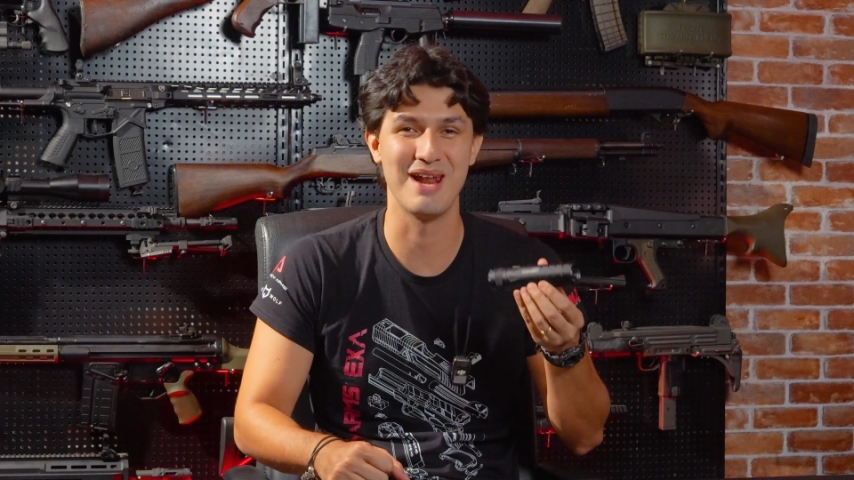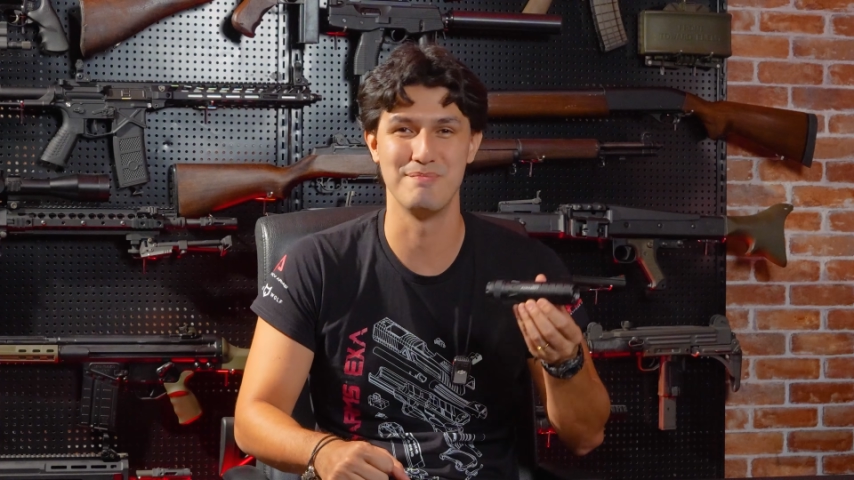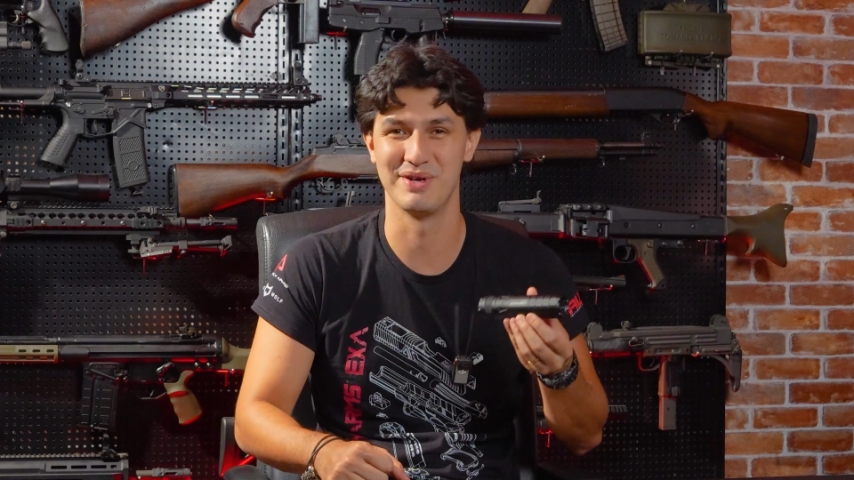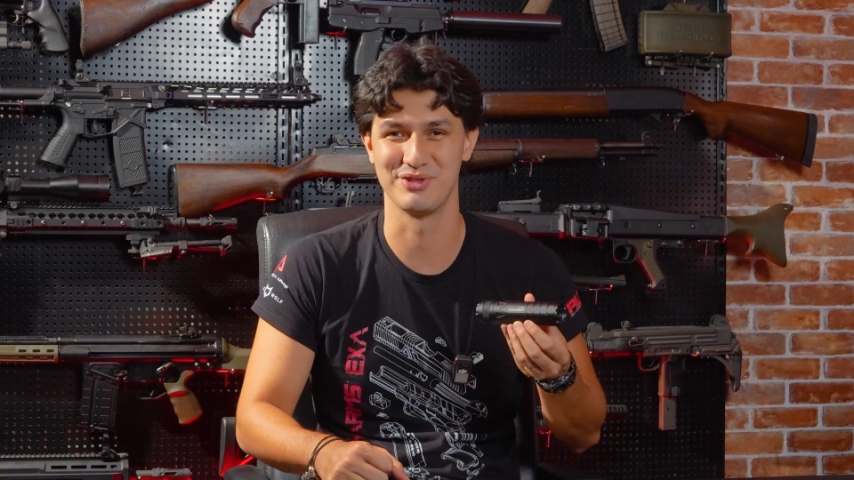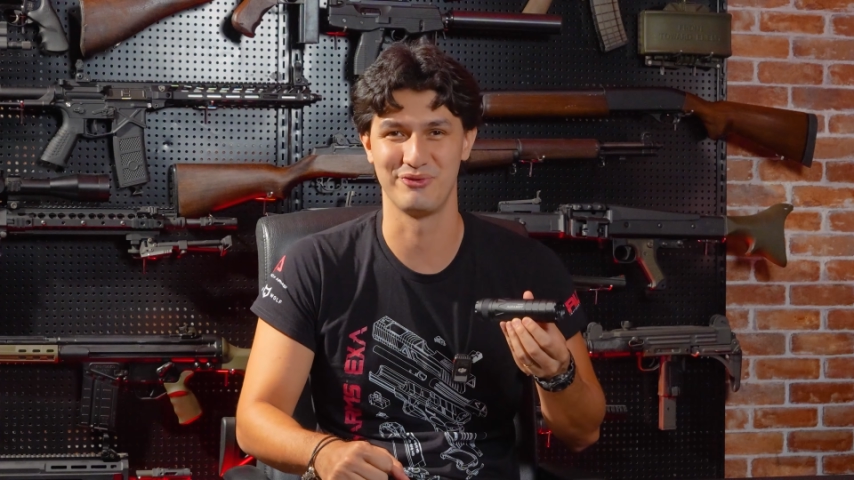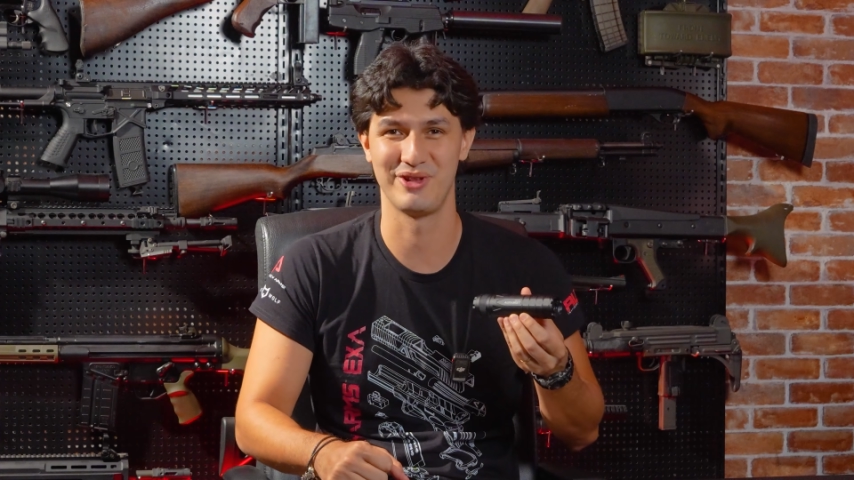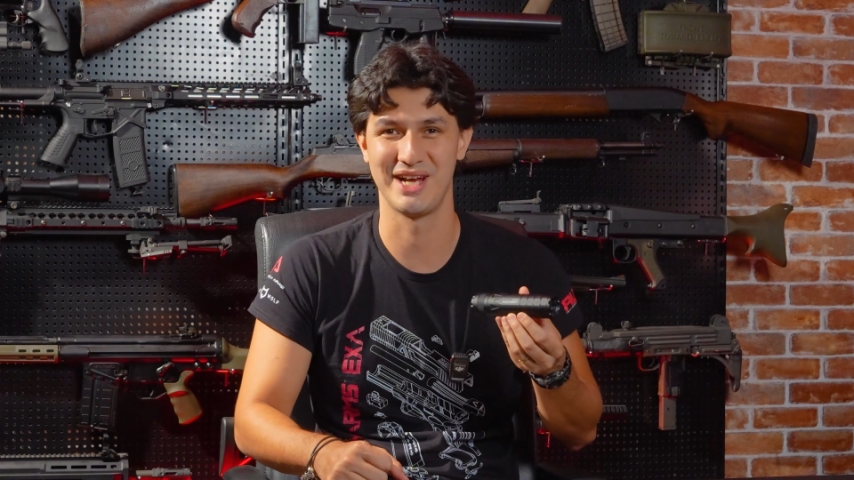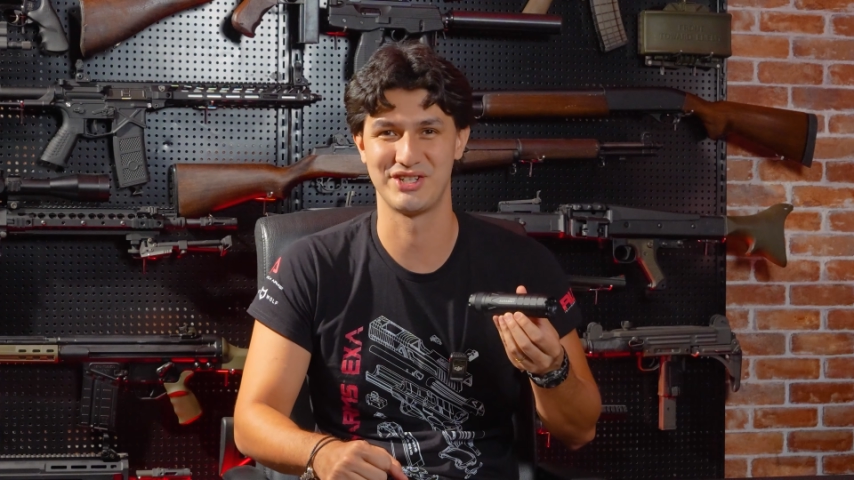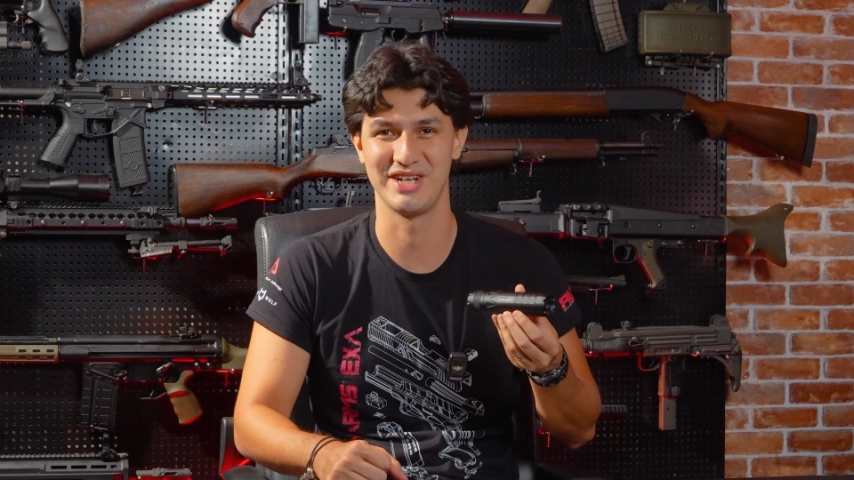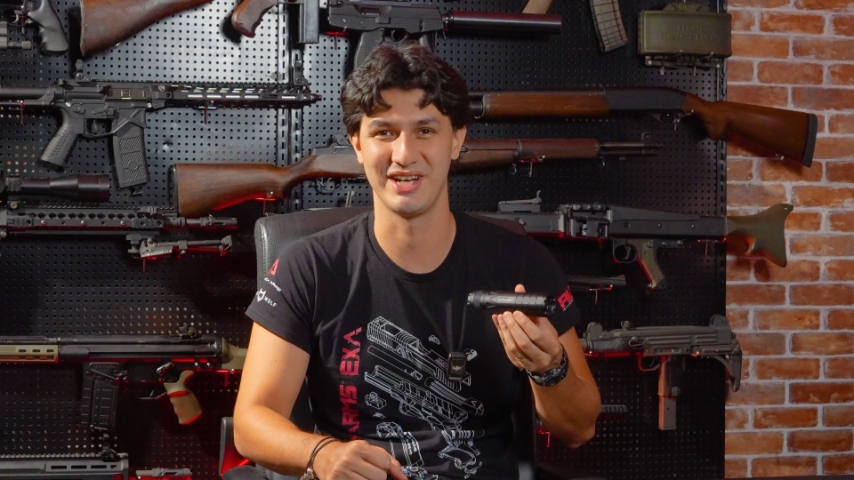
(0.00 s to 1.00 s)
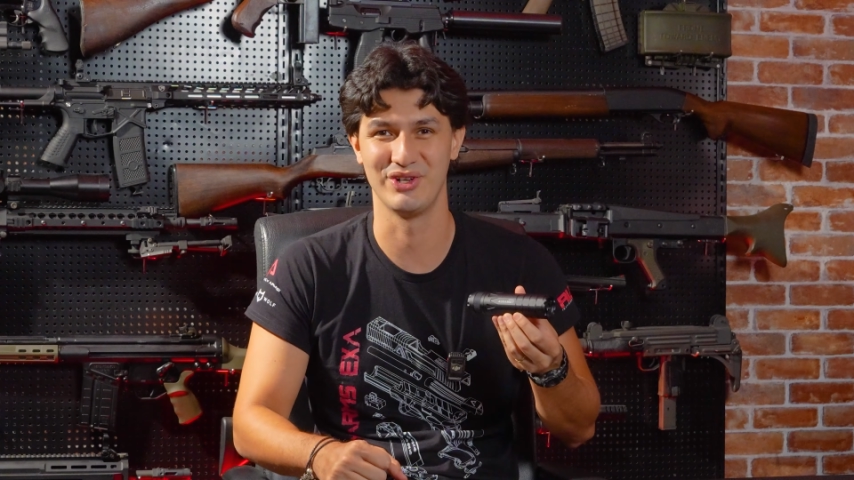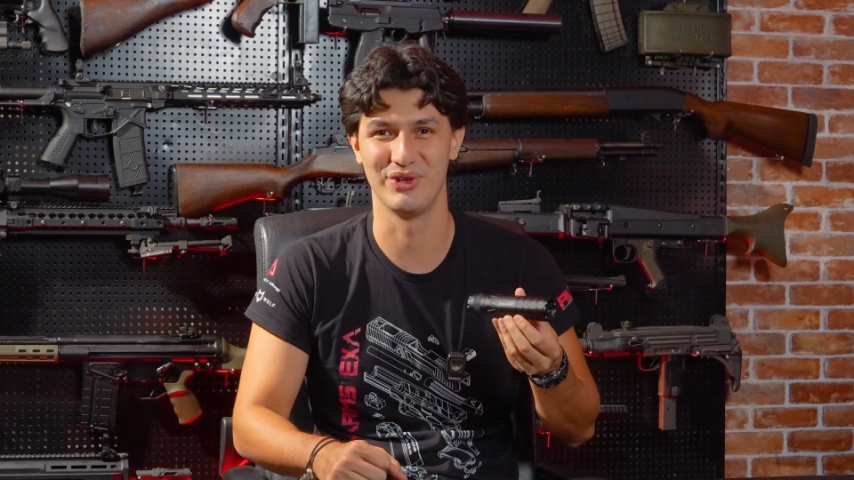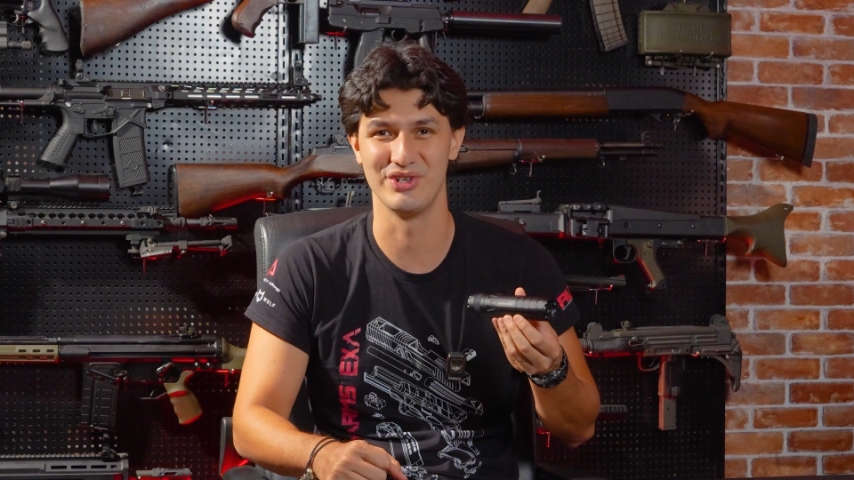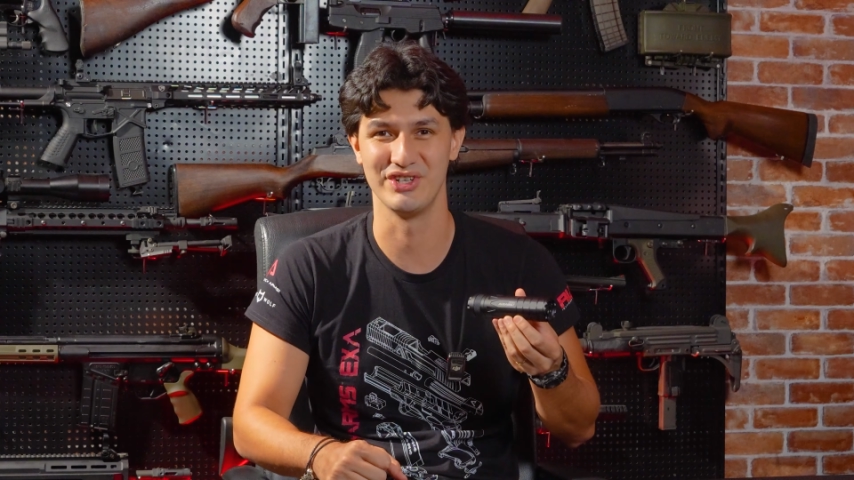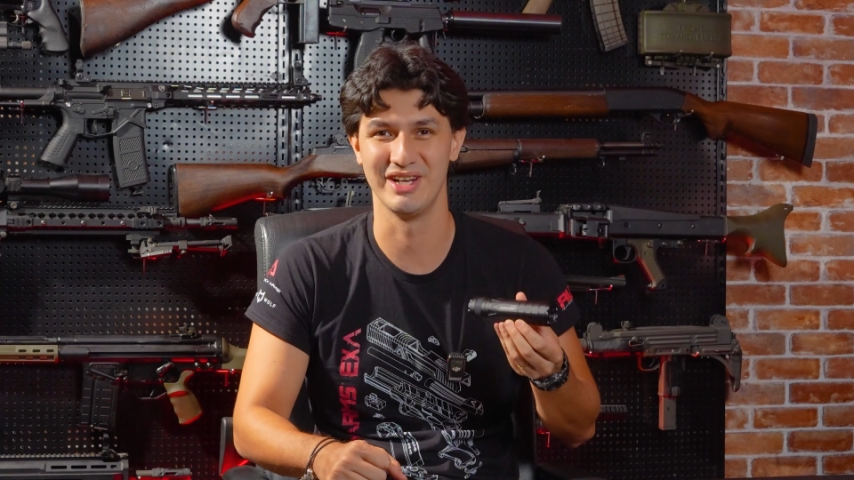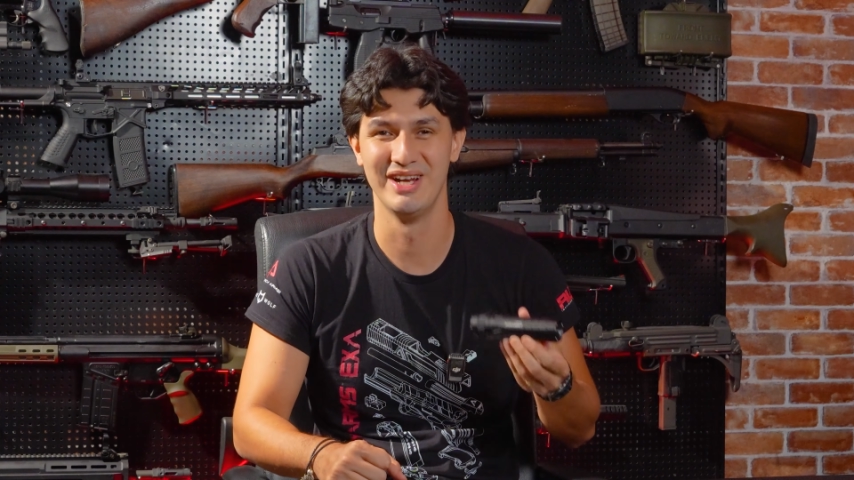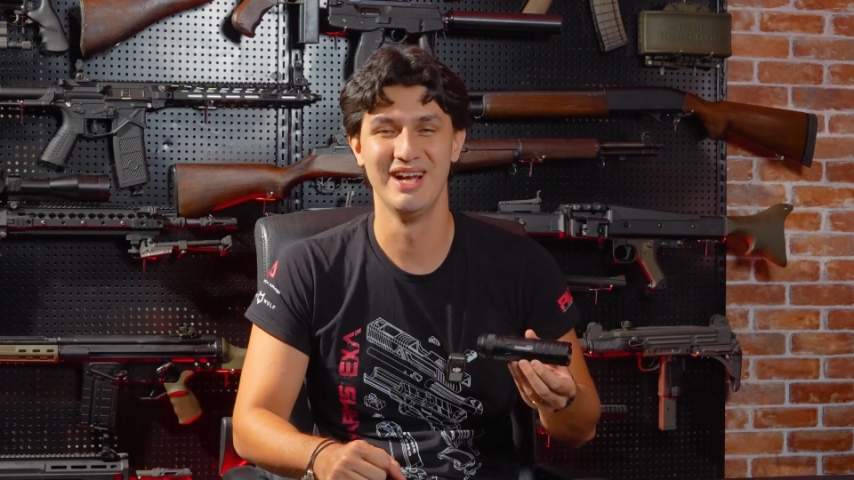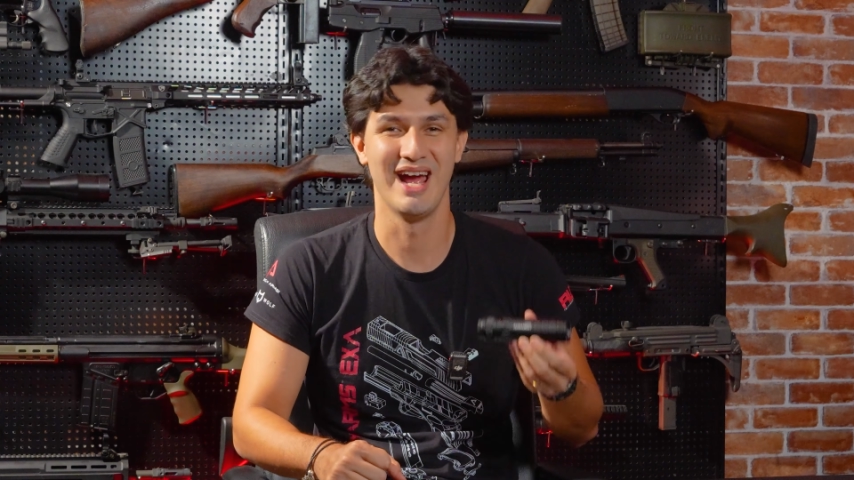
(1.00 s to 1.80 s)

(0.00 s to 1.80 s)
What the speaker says: and muzzle flash technology,